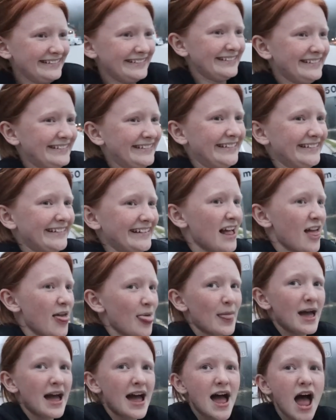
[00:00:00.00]
She's like, please, I
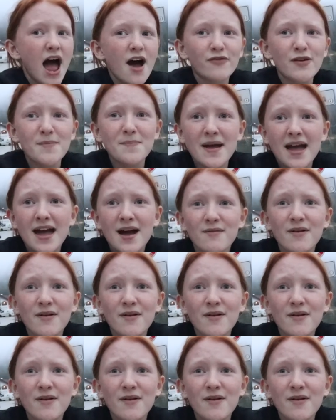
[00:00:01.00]
need to create my picture.